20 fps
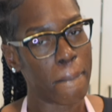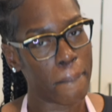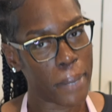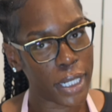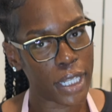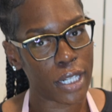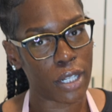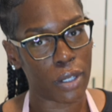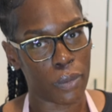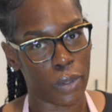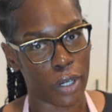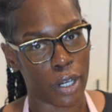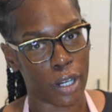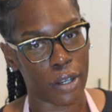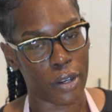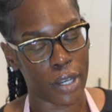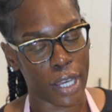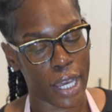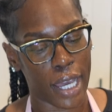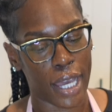but it'll work,
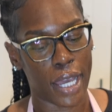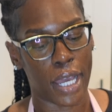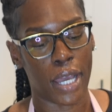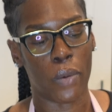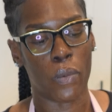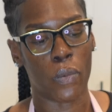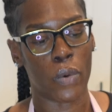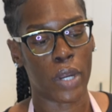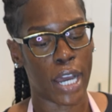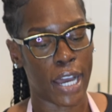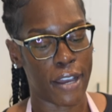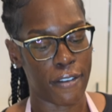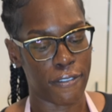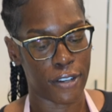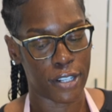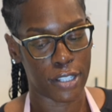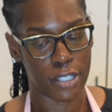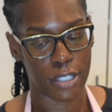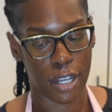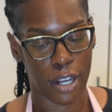okay? When I
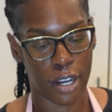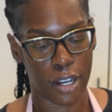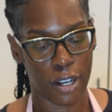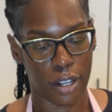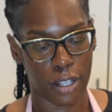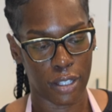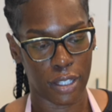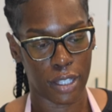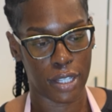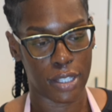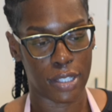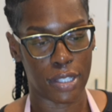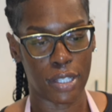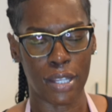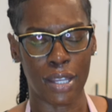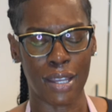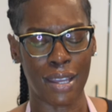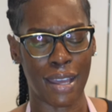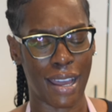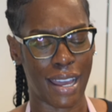first started all
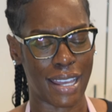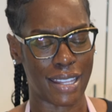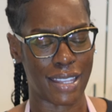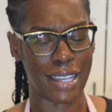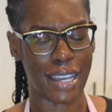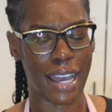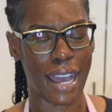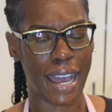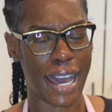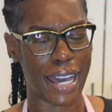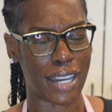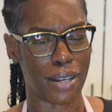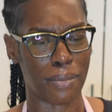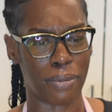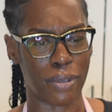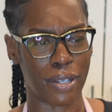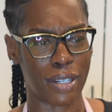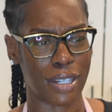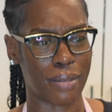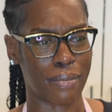this, I think I had a
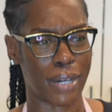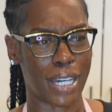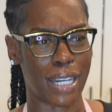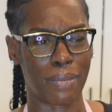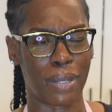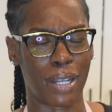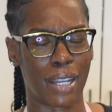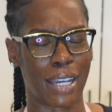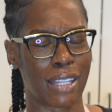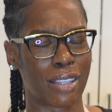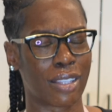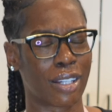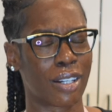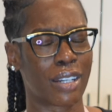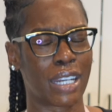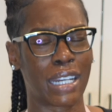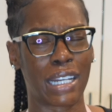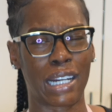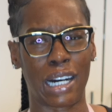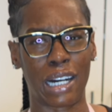blender, it might have been like
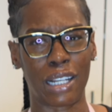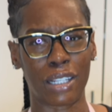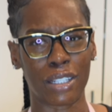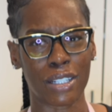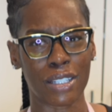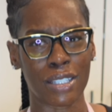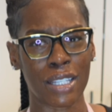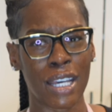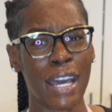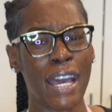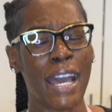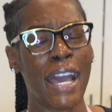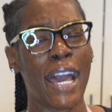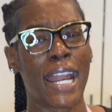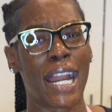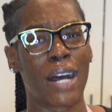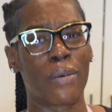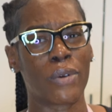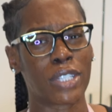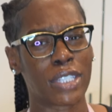$30,
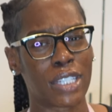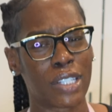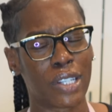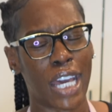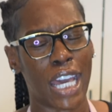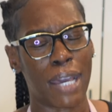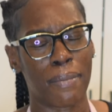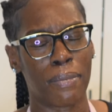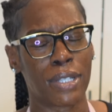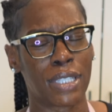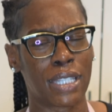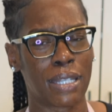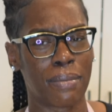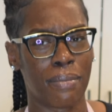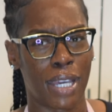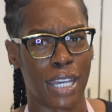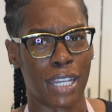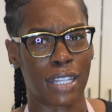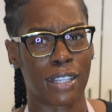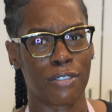and I was still able to
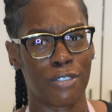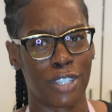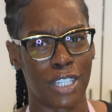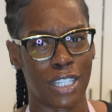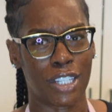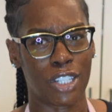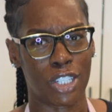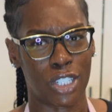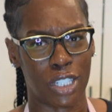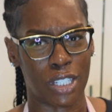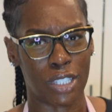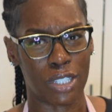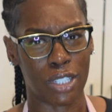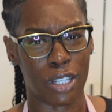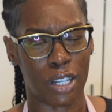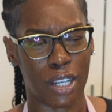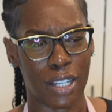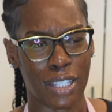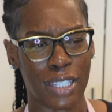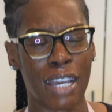make the vegan cheese
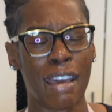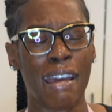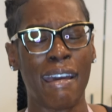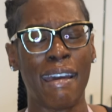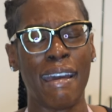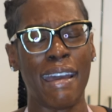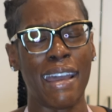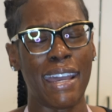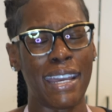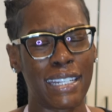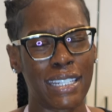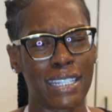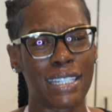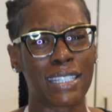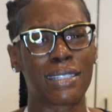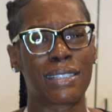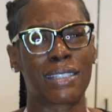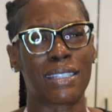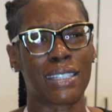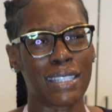sauce. It
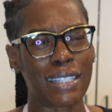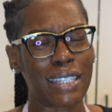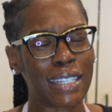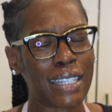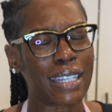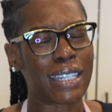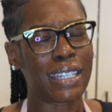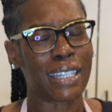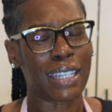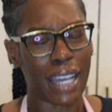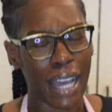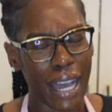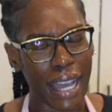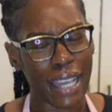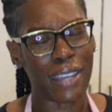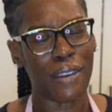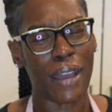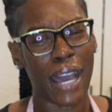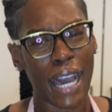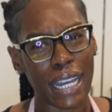just,
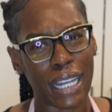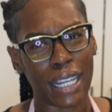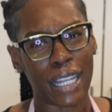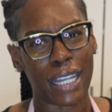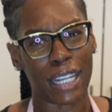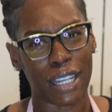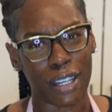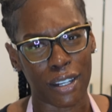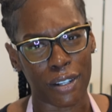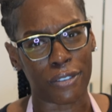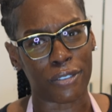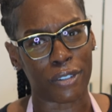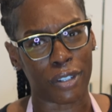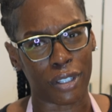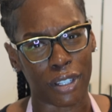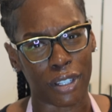you had to let it go for a